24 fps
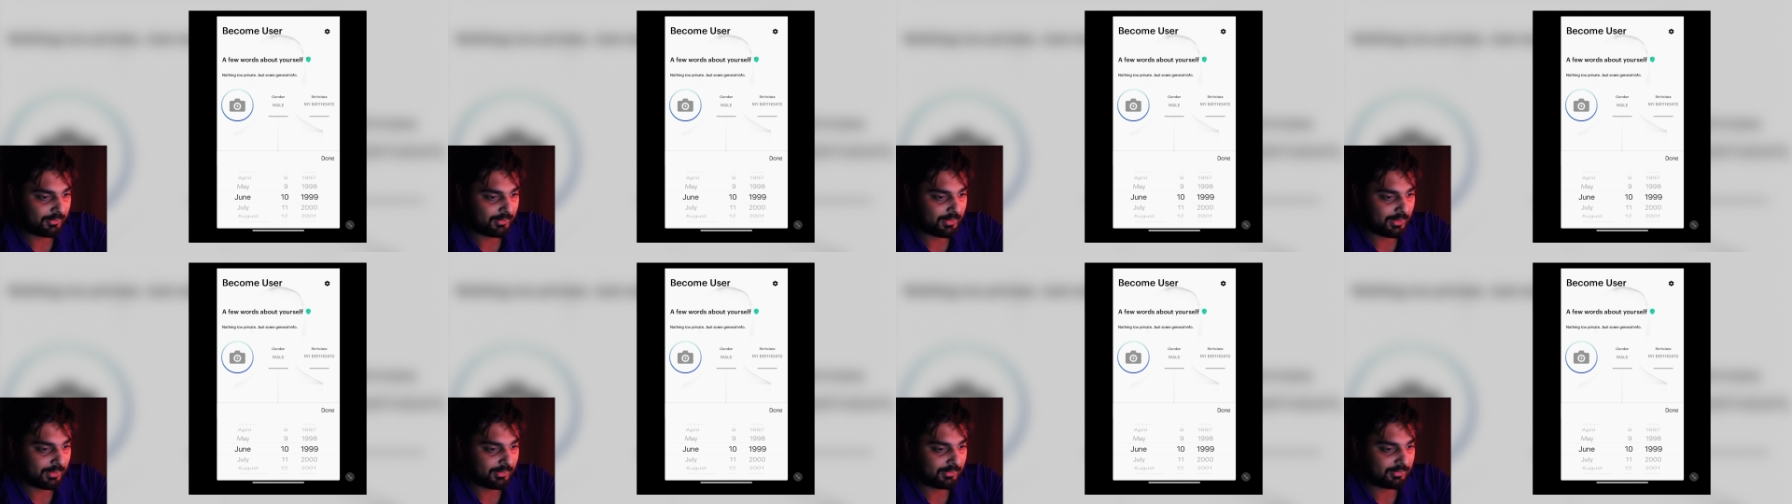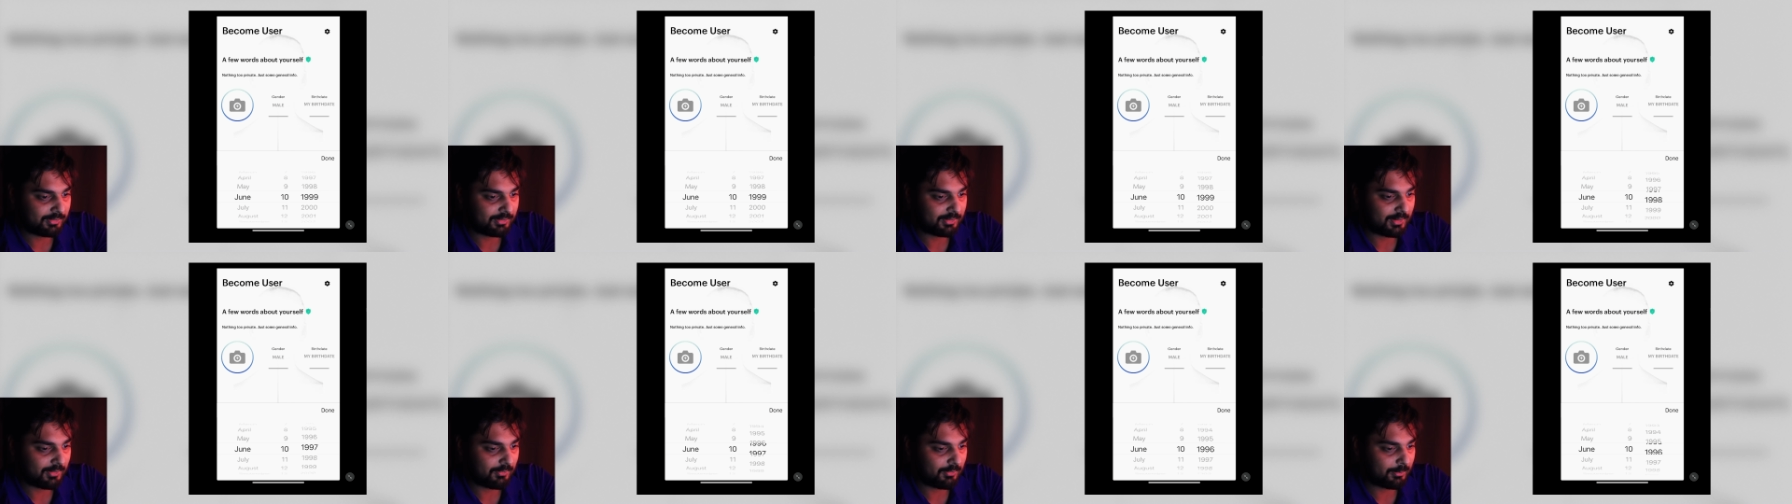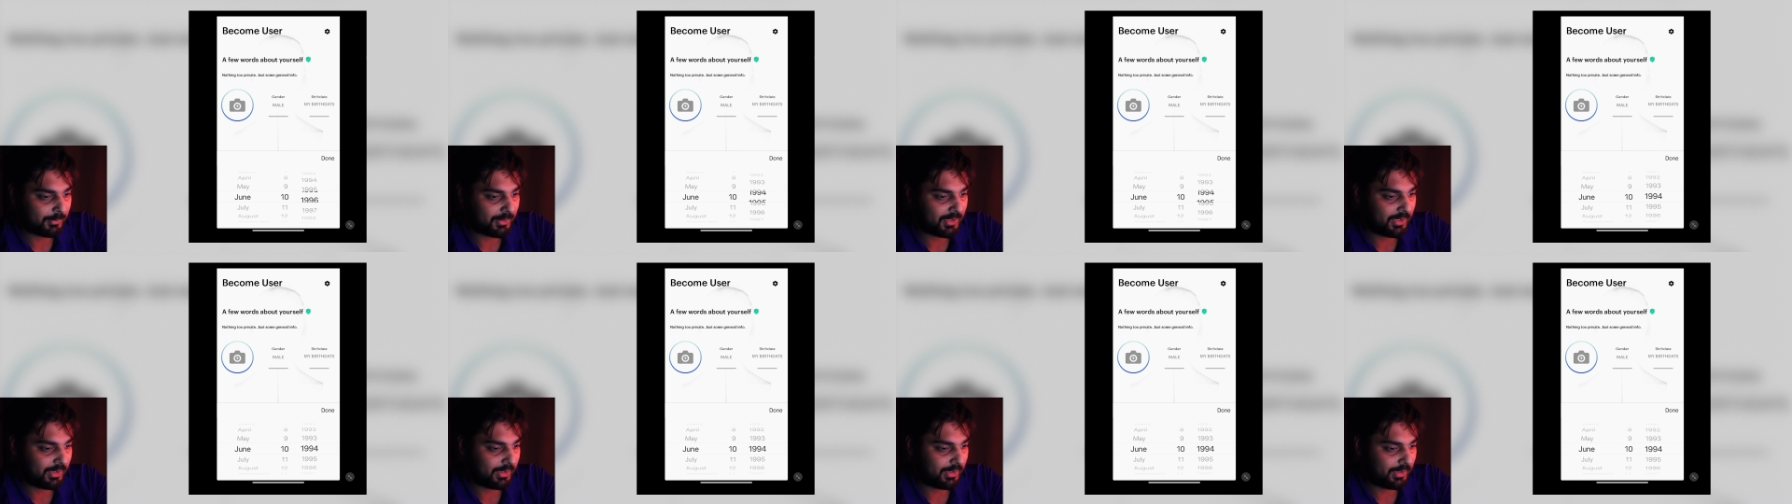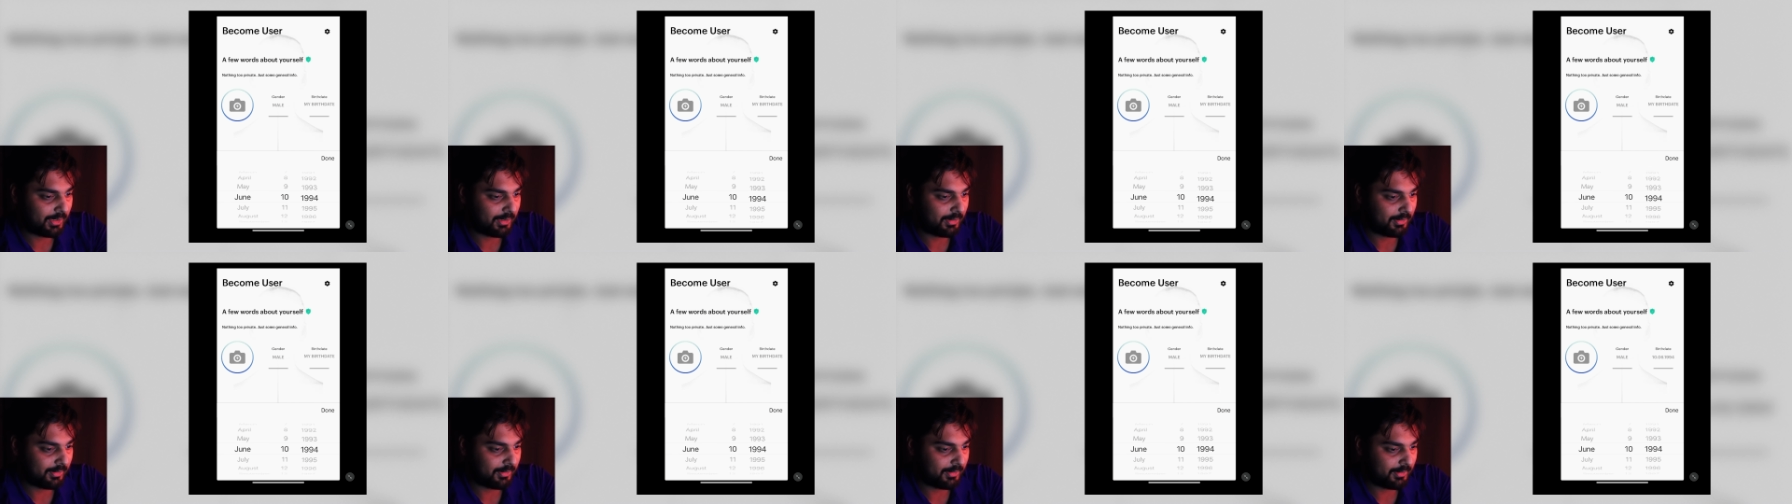Okay, let's just give it my
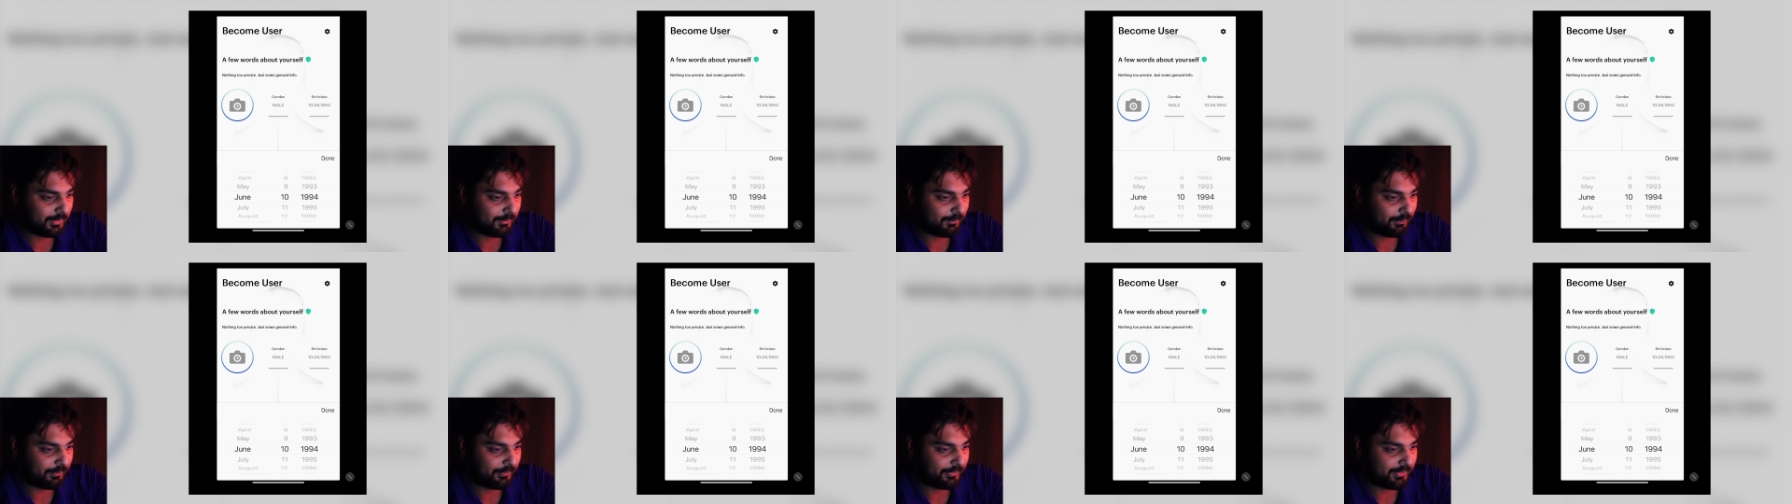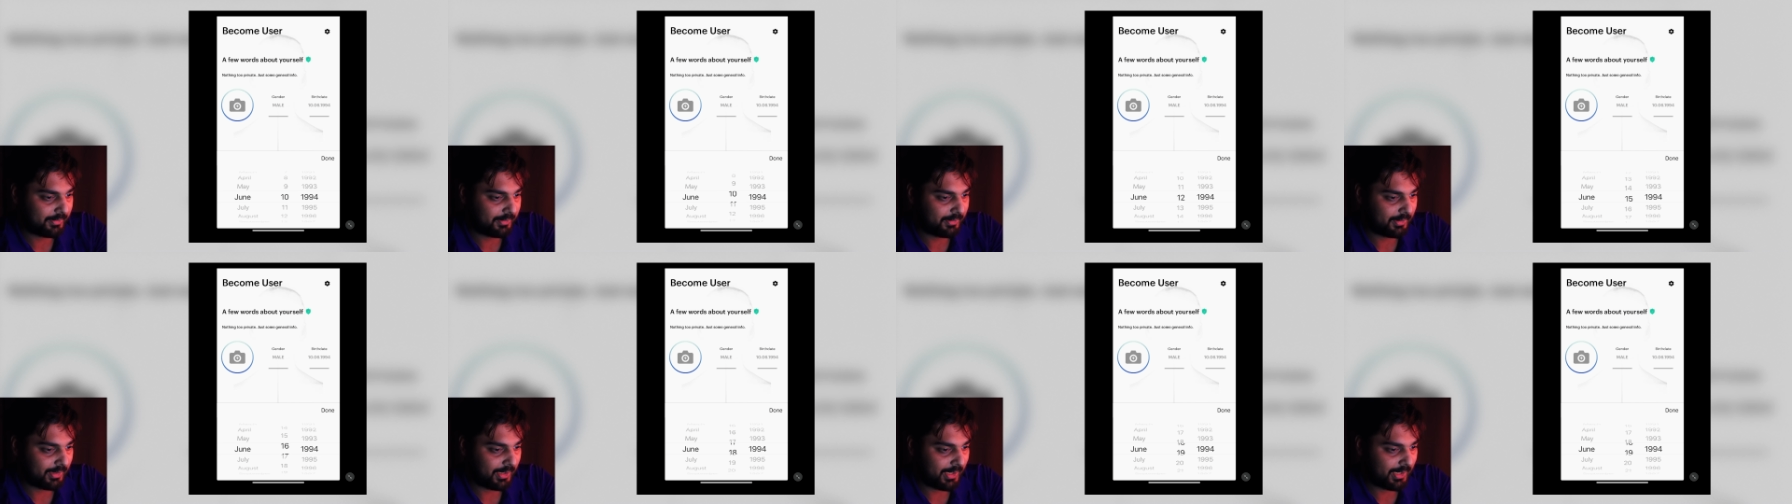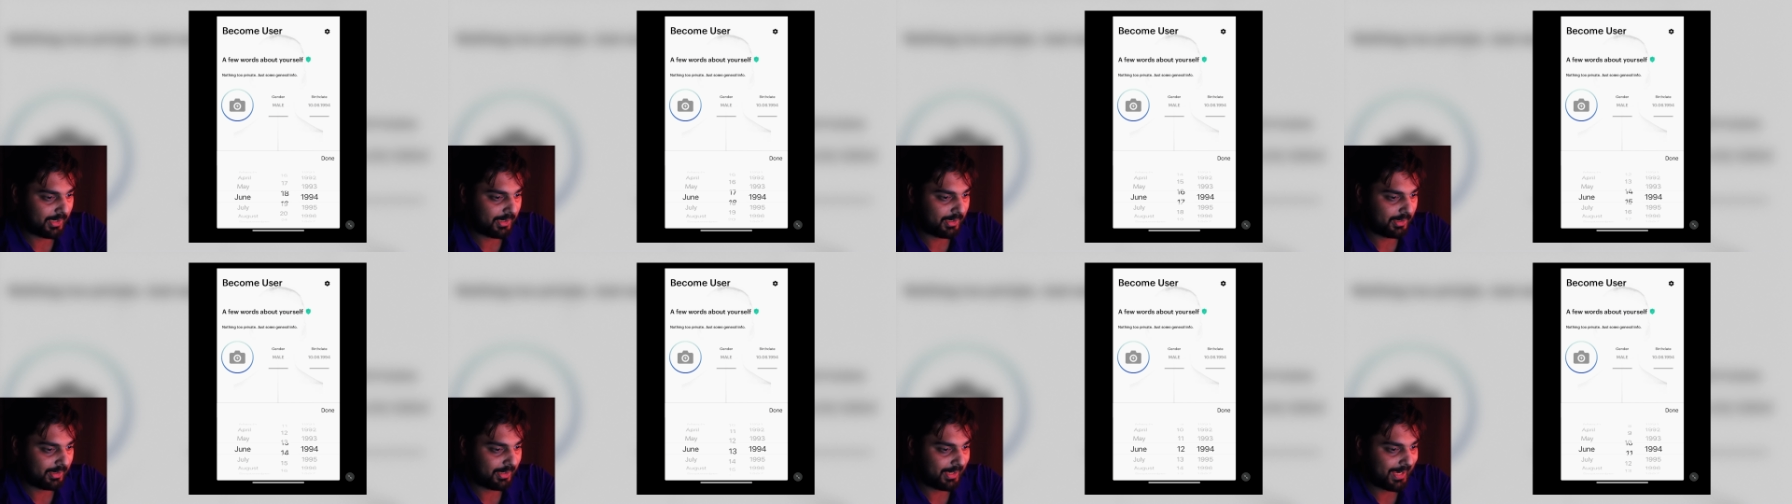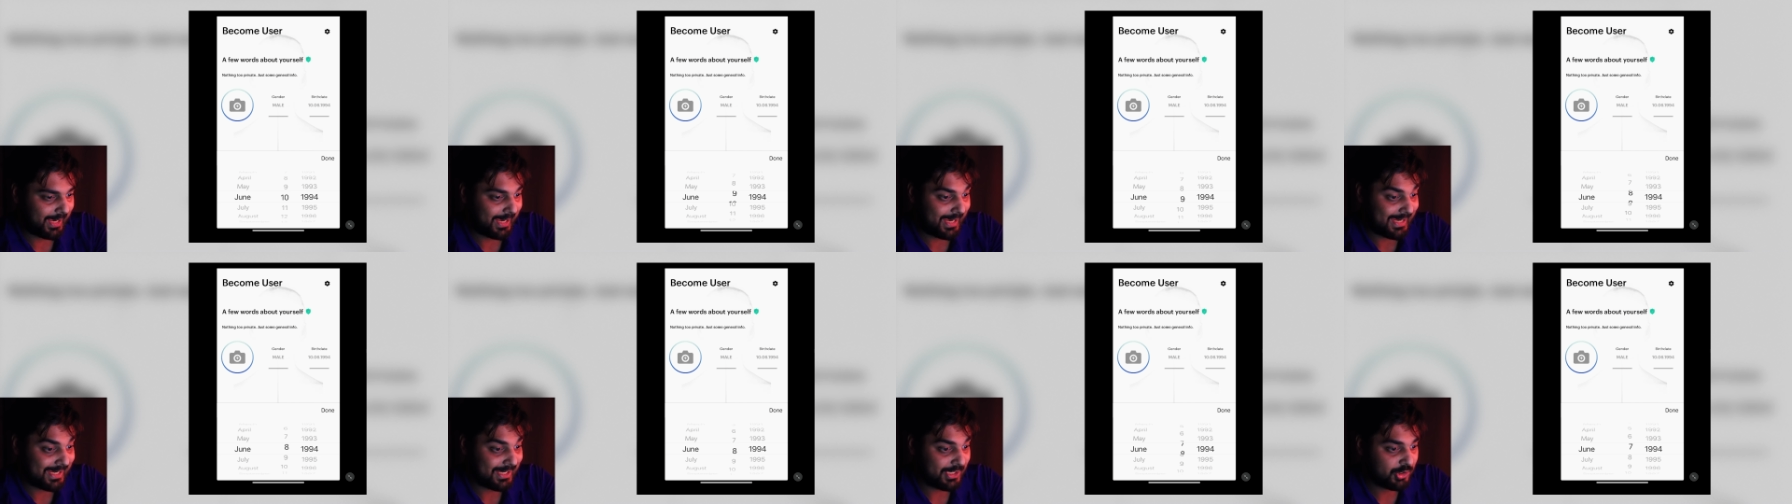uh, uh,
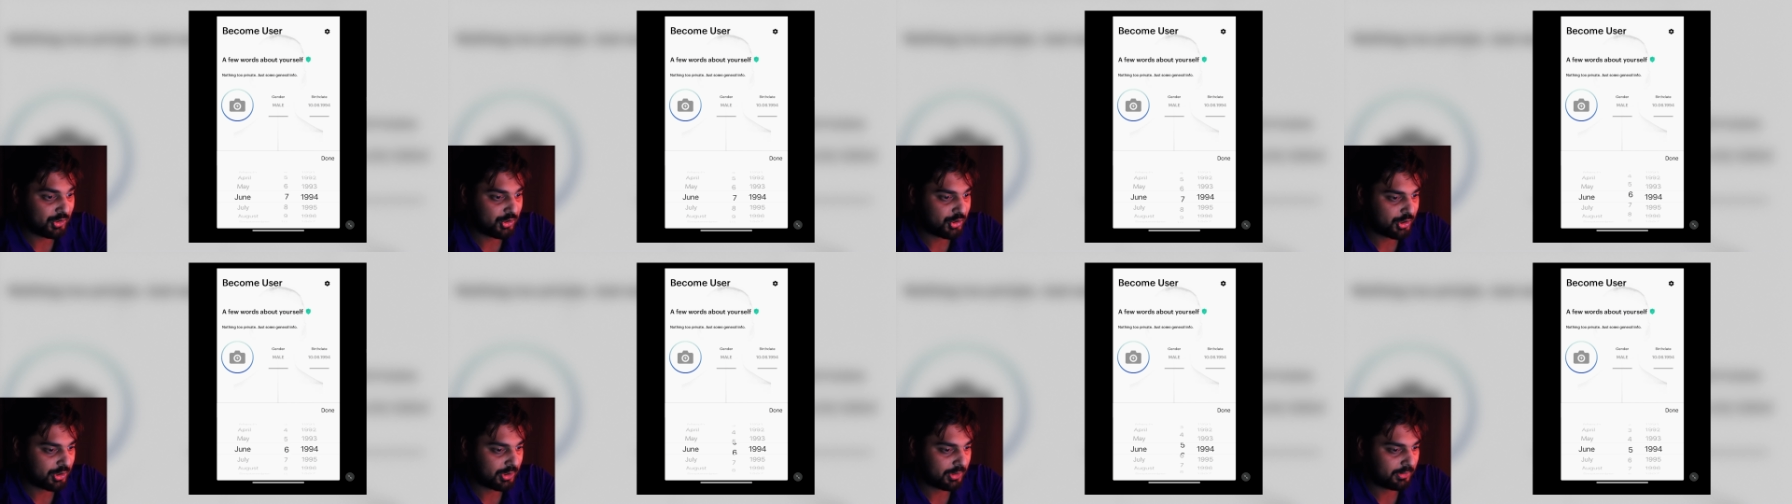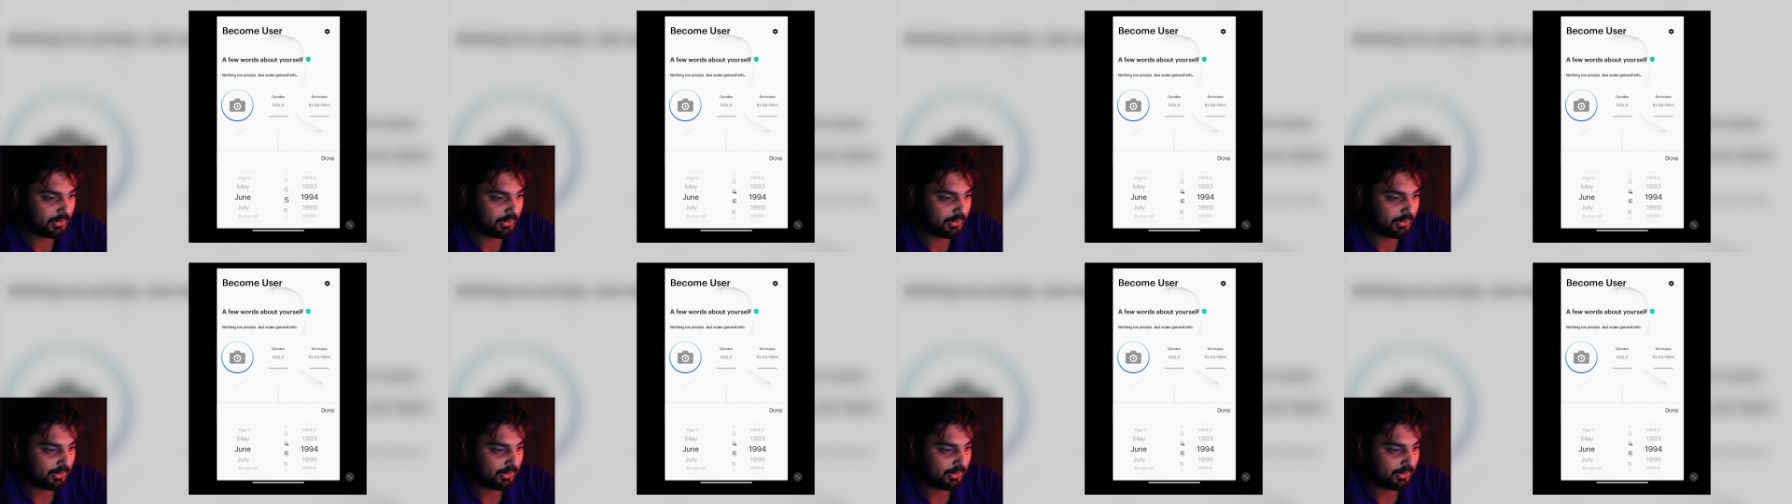age.